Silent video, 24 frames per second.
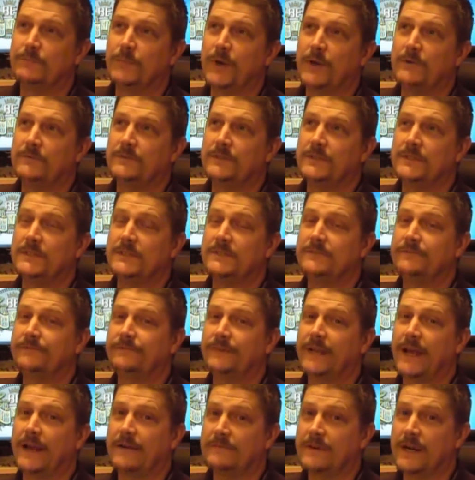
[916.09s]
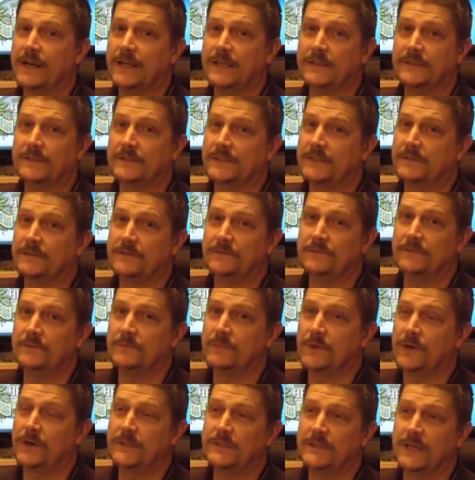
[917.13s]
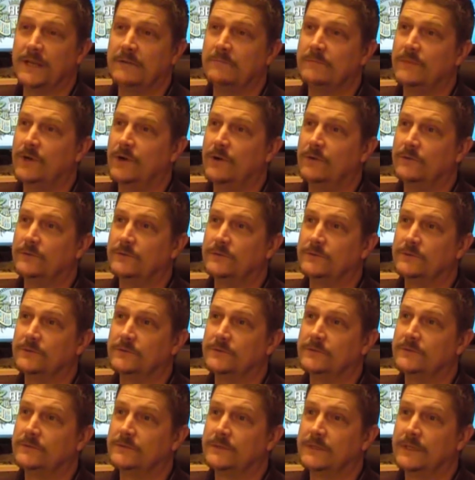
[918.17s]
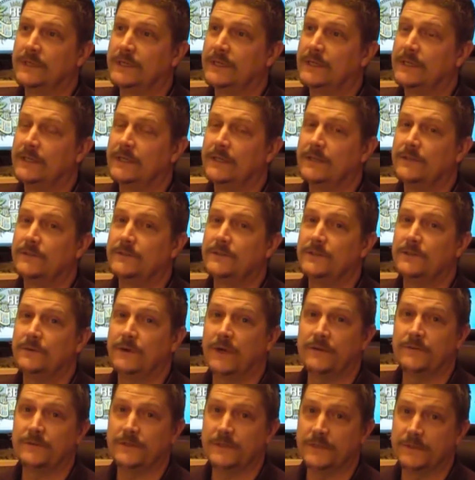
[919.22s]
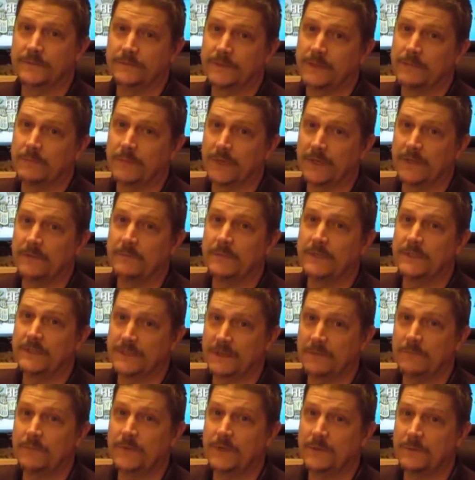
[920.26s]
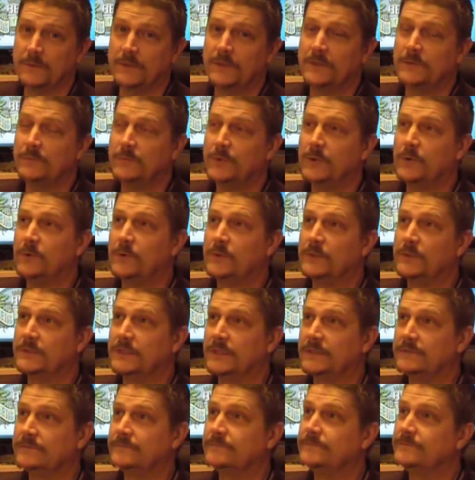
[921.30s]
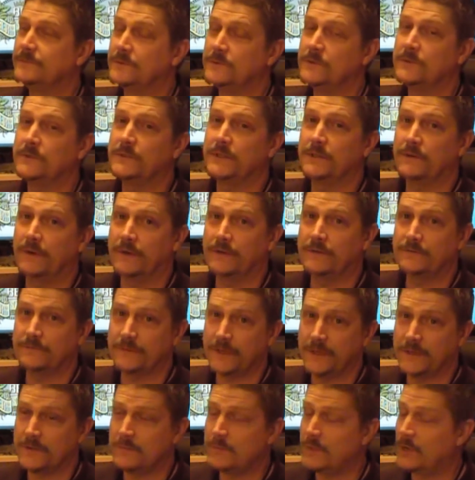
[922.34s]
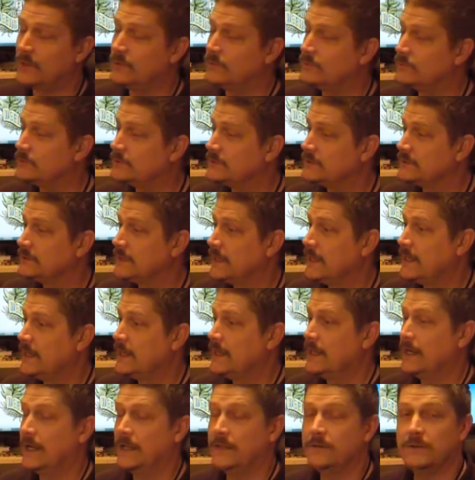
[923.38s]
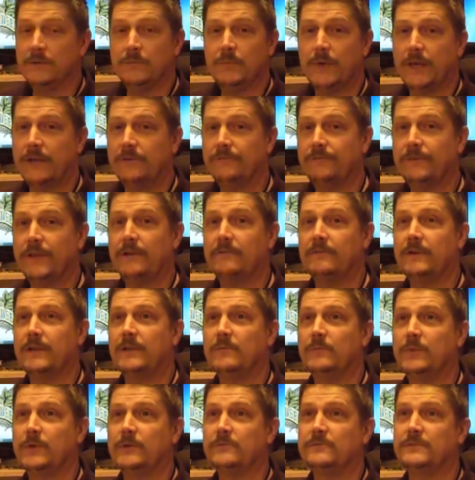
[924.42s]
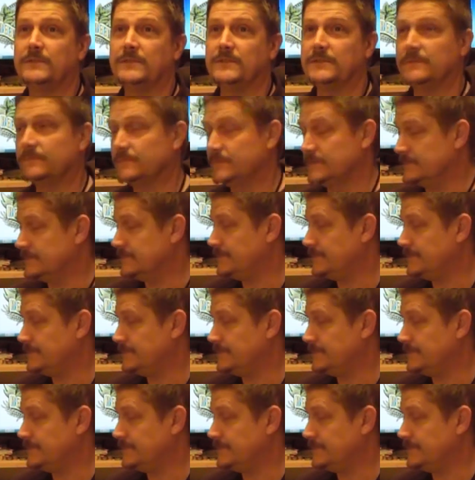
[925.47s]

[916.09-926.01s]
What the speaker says: Postage is flat rate, so if you buy 10 bottles or 200, and believe me, some people do put orders in for 200, 300 bottles, and you only pay a flat rate postage.